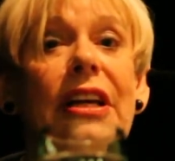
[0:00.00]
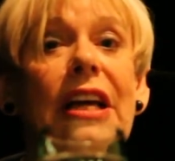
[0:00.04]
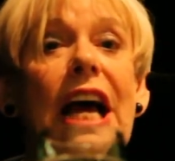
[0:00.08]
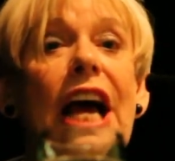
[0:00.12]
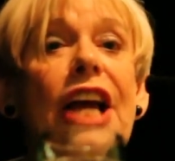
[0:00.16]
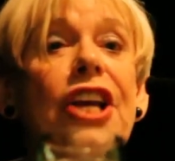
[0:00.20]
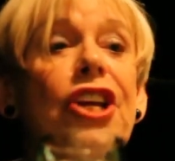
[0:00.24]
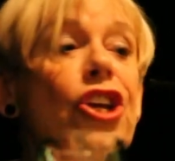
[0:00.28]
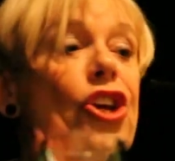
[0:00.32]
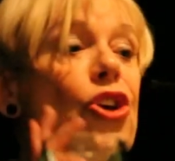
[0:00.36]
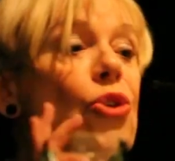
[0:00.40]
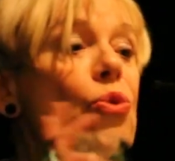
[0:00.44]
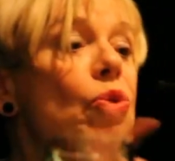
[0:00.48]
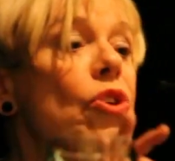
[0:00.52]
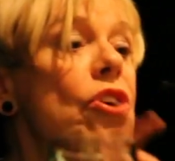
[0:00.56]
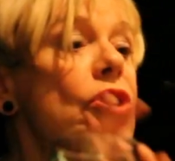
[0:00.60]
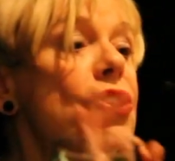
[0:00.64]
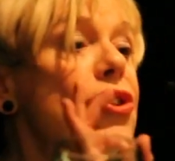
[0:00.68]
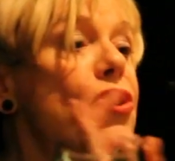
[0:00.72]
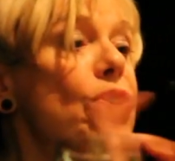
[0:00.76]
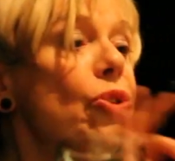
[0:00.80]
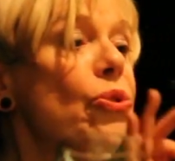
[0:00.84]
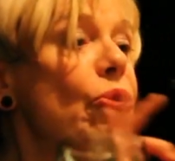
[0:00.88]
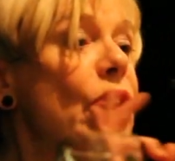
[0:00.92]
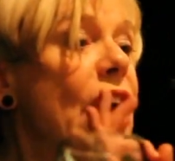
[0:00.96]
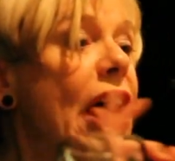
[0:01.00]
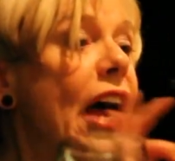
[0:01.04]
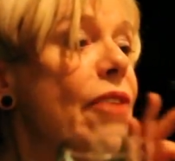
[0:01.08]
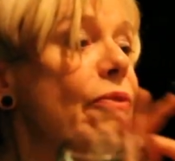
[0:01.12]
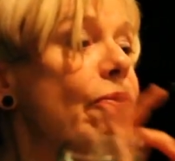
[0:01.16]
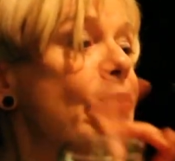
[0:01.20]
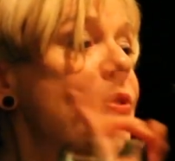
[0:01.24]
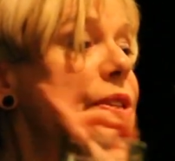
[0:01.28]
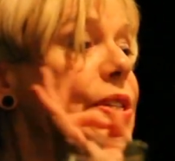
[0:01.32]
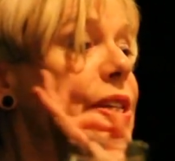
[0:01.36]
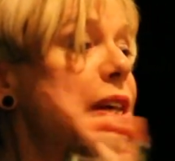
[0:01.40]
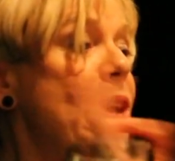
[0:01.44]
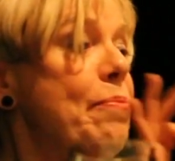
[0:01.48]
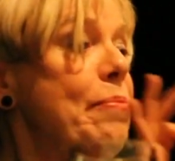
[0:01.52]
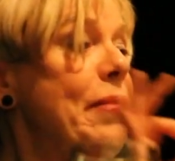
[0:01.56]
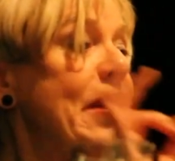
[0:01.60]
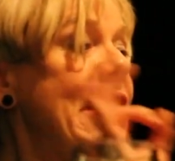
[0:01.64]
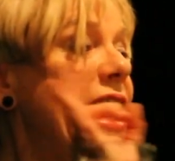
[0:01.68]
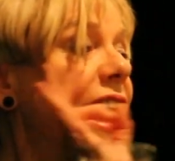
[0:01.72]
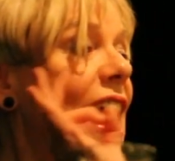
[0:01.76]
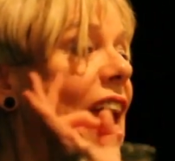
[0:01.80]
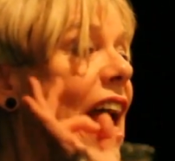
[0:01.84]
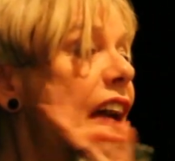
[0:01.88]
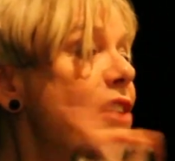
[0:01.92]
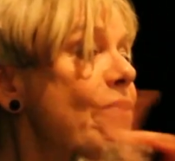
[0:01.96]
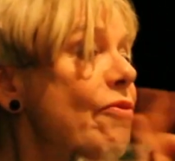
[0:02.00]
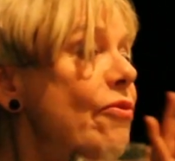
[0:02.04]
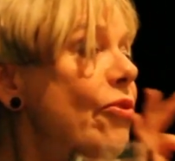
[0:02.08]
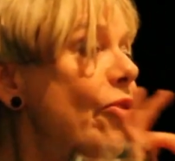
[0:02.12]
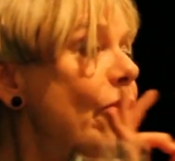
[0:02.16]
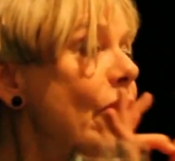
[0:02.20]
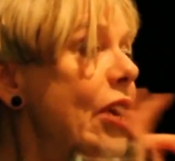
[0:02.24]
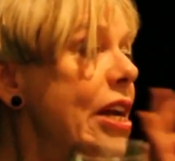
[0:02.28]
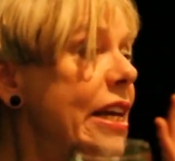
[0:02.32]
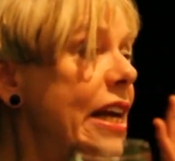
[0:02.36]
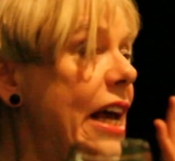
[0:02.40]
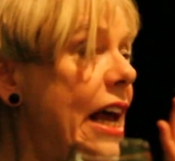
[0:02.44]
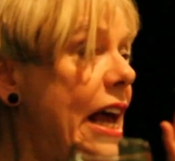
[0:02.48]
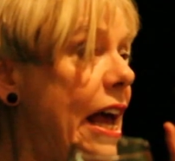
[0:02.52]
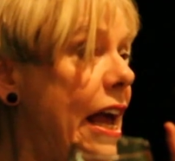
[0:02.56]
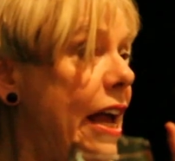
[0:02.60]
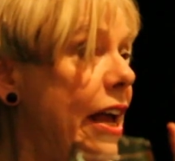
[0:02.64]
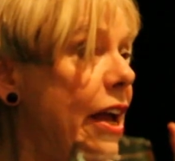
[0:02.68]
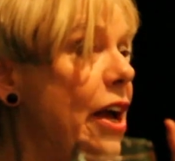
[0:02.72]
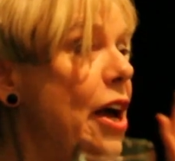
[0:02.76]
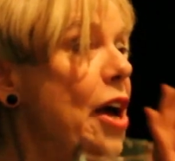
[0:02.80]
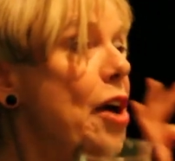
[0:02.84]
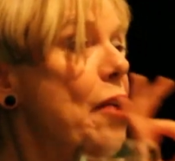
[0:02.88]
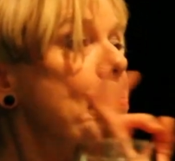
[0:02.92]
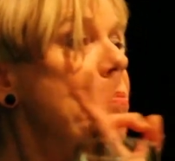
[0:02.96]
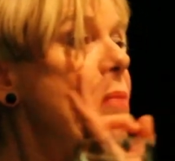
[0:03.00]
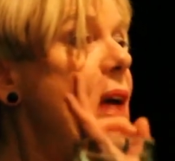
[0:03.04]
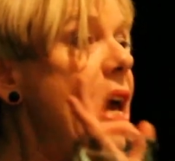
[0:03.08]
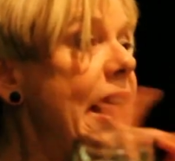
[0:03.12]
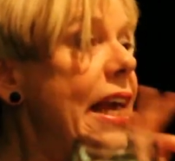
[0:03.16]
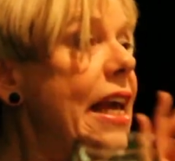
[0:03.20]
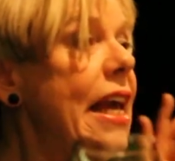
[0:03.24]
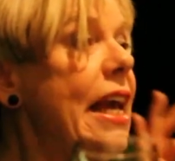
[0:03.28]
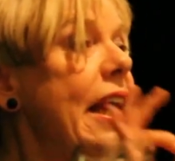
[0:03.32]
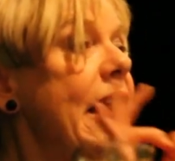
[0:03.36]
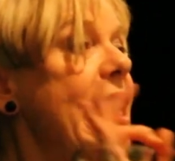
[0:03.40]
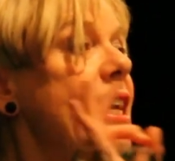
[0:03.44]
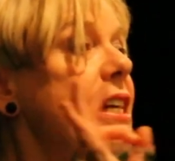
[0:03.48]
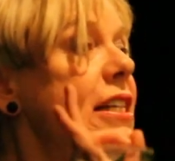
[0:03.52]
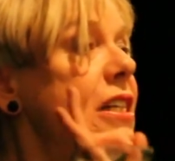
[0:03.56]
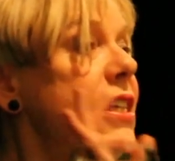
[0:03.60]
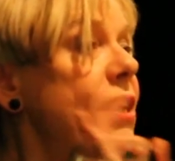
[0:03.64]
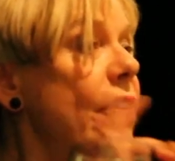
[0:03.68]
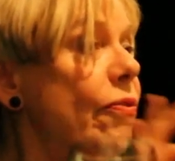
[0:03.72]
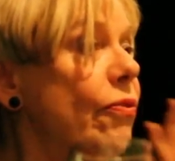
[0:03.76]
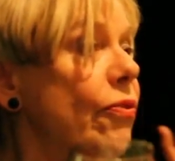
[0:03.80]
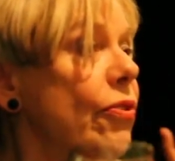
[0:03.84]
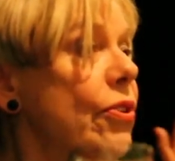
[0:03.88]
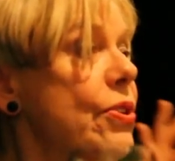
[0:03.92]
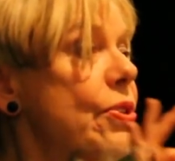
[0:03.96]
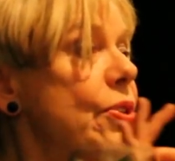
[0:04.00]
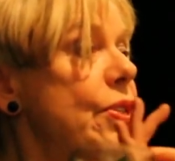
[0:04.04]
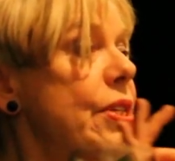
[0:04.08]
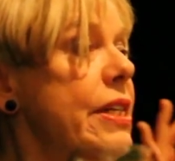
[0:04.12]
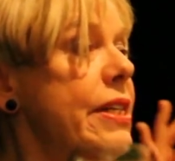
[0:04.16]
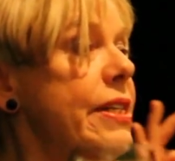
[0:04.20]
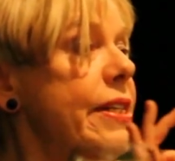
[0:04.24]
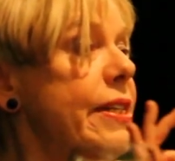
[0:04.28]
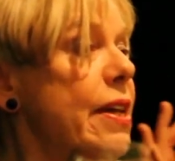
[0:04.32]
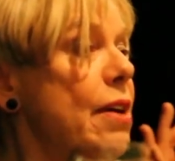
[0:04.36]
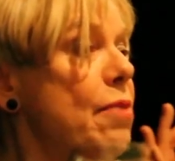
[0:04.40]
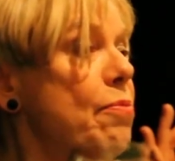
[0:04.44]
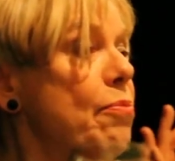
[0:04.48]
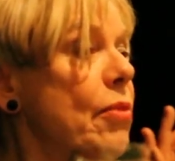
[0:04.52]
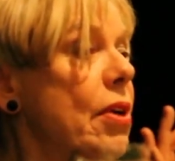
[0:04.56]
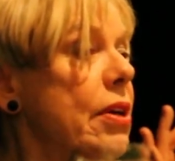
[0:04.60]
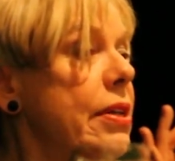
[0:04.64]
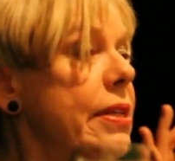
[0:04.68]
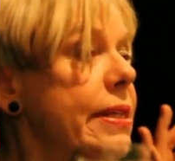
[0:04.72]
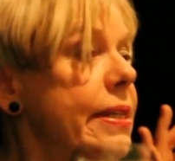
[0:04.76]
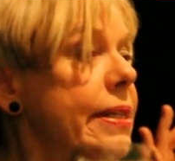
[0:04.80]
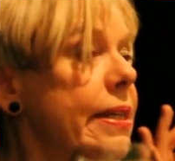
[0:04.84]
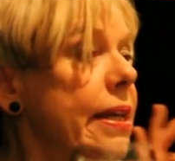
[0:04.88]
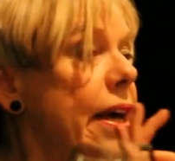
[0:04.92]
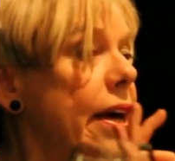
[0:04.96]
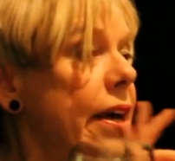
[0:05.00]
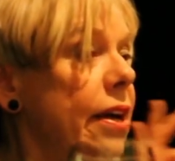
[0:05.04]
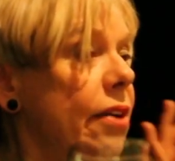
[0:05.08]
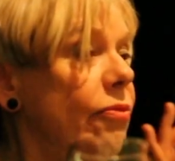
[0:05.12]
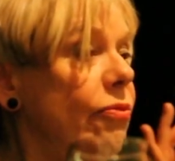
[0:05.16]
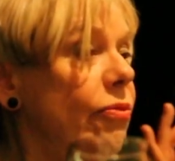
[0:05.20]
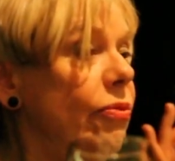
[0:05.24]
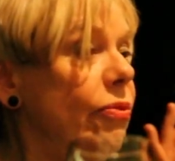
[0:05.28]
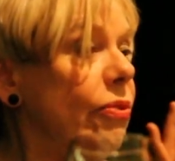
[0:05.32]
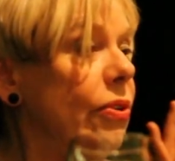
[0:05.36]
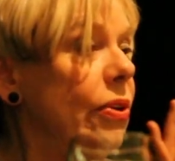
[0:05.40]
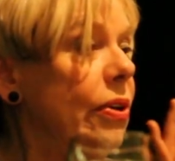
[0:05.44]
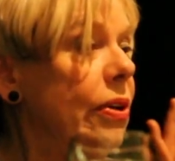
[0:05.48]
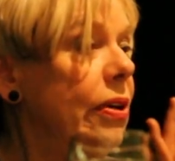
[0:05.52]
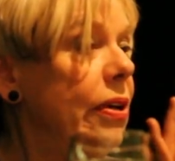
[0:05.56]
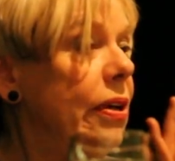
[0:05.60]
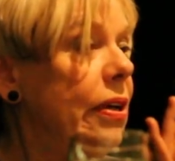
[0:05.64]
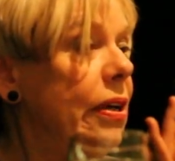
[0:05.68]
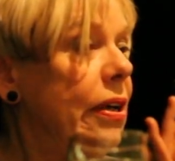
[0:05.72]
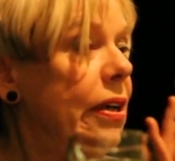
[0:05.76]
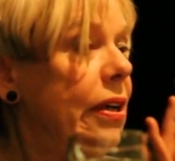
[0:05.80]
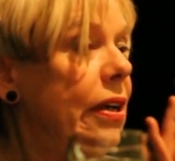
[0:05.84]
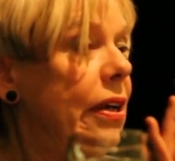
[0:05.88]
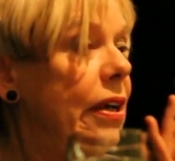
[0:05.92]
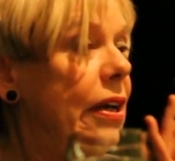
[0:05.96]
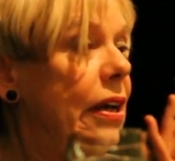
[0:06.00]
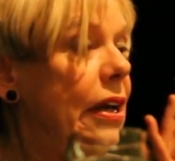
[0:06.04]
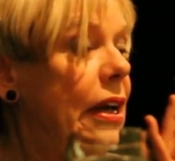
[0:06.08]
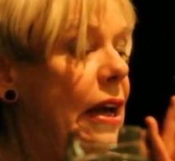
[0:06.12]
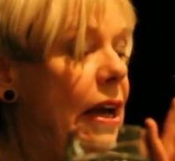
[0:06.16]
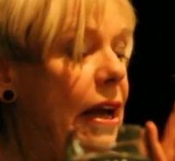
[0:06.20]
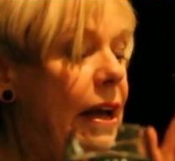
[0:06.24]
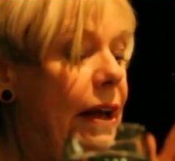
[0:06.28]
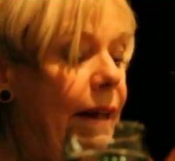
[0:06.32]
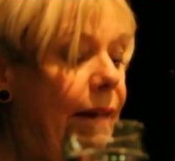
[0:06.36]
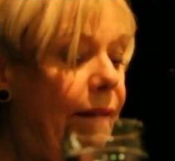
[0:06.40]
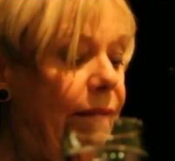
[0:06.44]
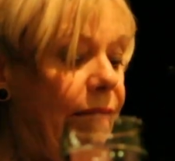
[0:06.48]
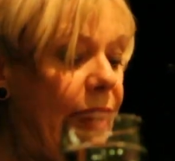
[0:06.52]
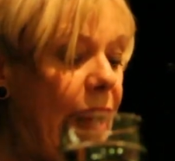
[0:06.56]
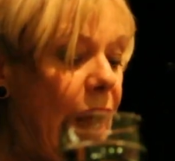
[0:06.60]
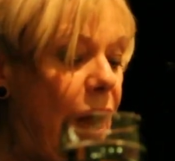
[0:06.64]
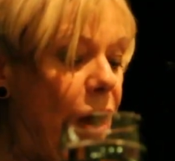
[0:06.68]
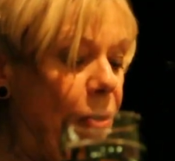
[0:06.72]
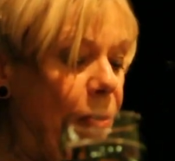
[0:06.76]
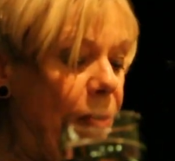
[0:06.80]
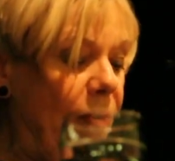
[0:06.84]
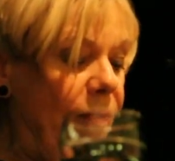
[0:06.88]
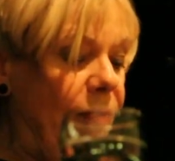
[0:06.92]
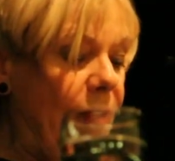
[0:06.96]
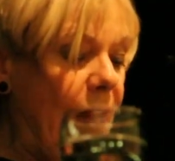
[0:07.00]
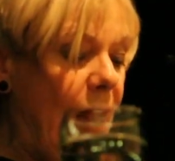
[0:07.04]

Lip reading: And you can do that for somebody every day, making a difference in someone's life. Now,